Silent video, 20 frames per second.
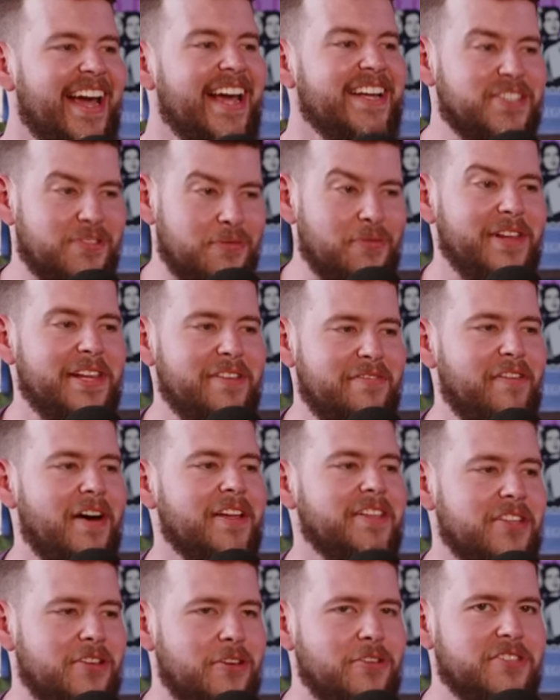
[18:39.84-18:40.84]
It's really fun
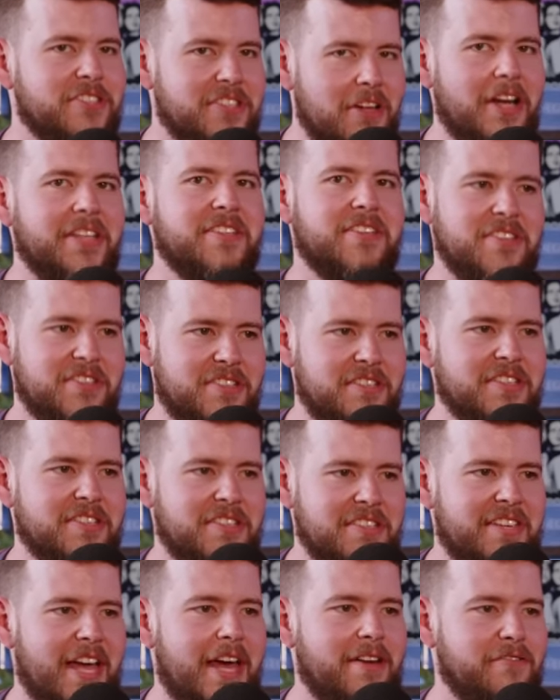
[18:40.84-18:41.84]
to use
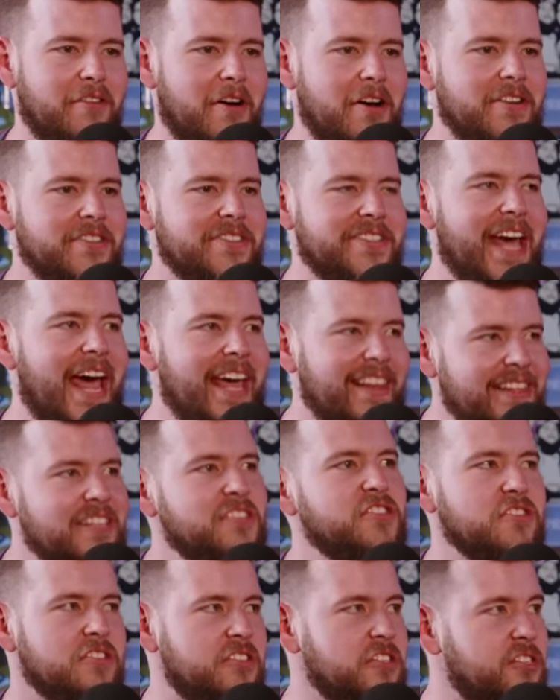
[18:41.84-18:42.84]
1960s headphones and
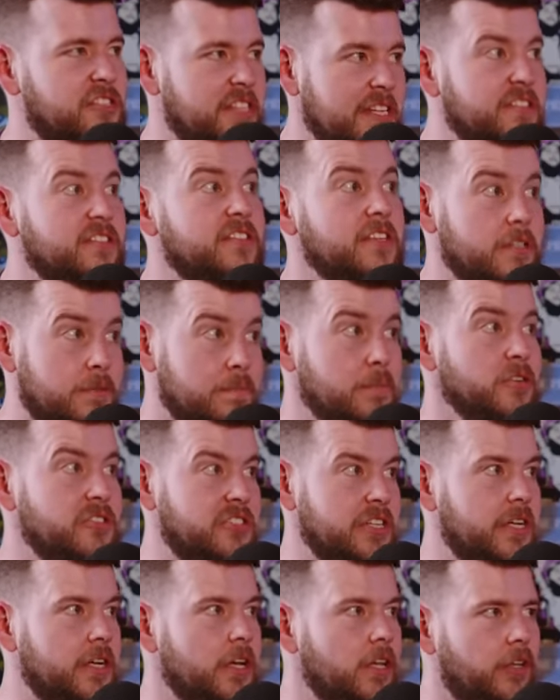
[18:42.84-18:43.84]
listen to 60s
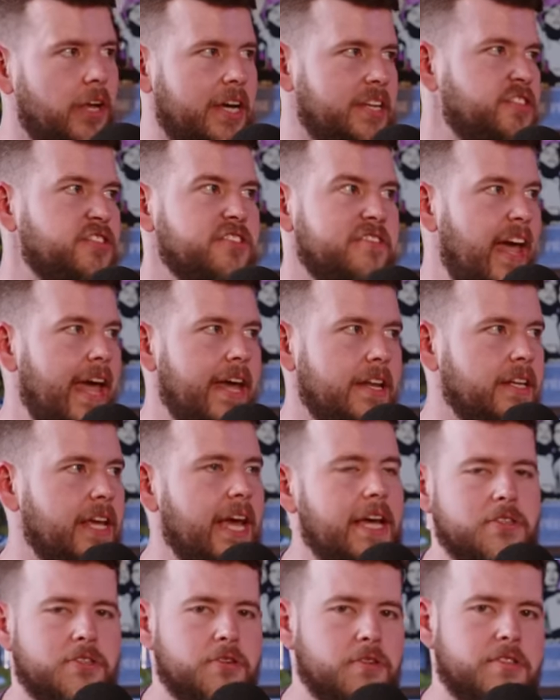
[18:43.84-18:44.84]
music, like Okay. Stan
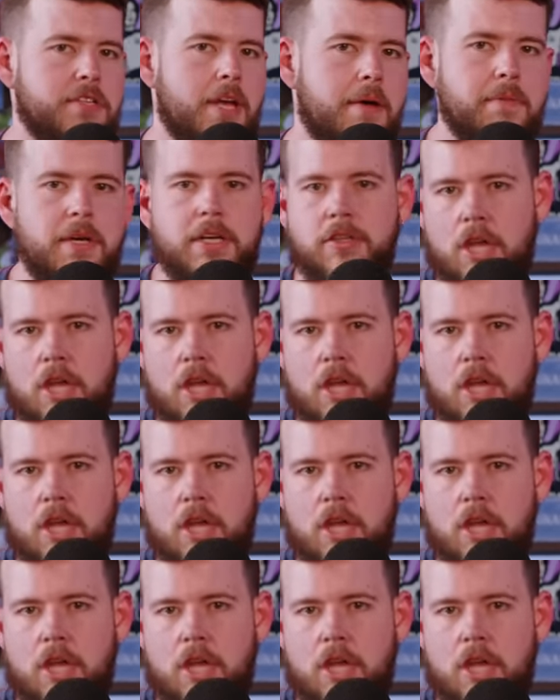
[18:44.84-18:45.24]
Getz Right. or something.